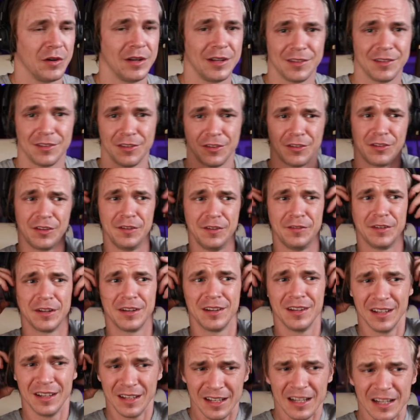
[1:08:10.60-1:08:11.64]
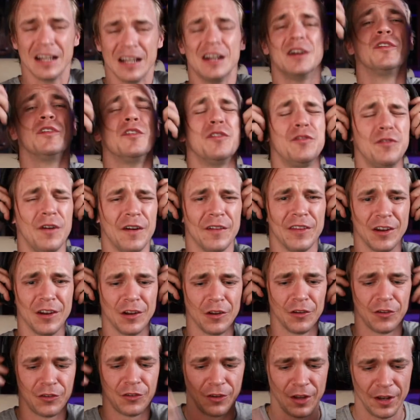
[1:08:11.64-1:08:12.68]
us this evening. It was a fun
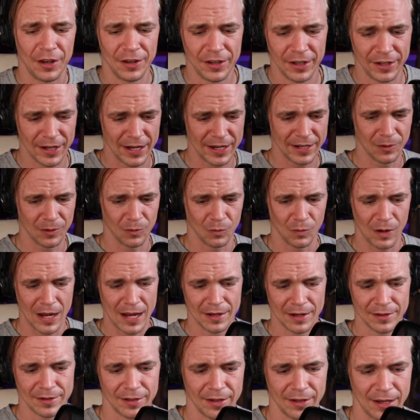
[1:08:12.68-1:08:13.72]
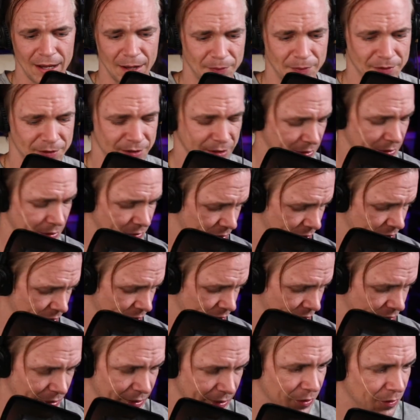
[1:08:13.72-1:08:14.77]
little Sunday night rant episode.
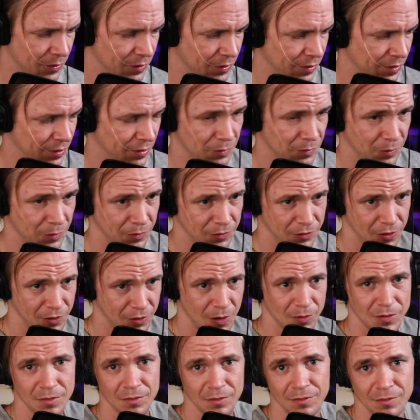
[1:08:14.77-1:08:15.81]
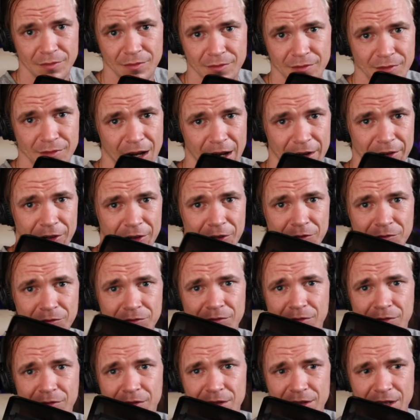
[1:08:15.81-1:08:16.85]
I know these ones are always, I don't know,
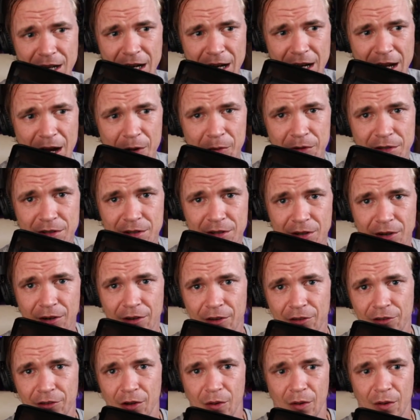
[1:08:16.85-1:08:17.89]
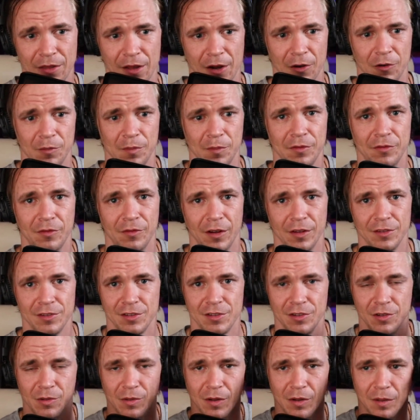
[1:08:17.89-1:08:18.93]
it's kind of how we started the show. I thought it would be fun
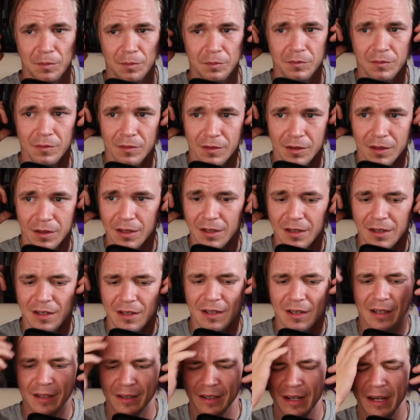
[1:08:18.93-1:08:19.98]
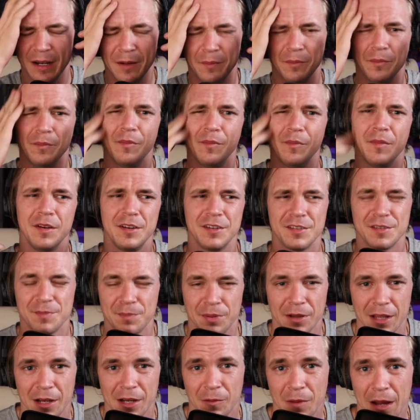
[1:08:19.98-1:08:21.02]
to kind of just
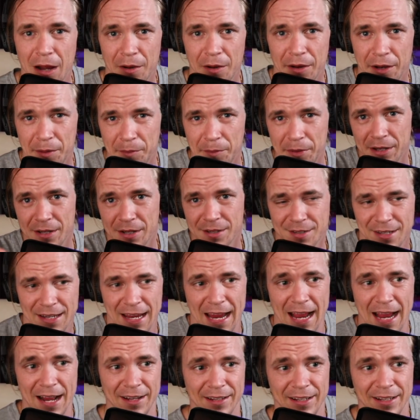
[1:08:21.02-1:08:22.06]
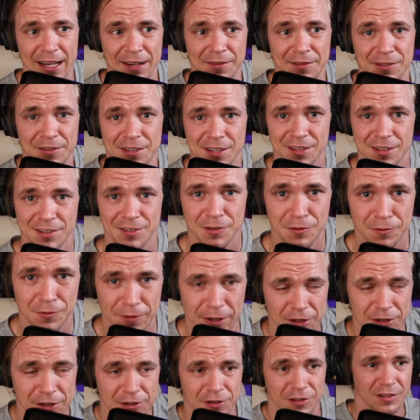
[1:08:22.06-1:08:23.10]
play around, and because Canon gave us this new
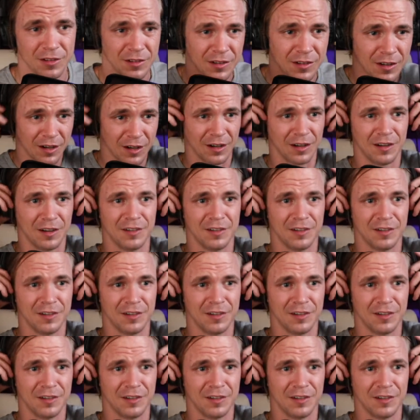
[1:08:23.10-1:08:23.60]
feature, I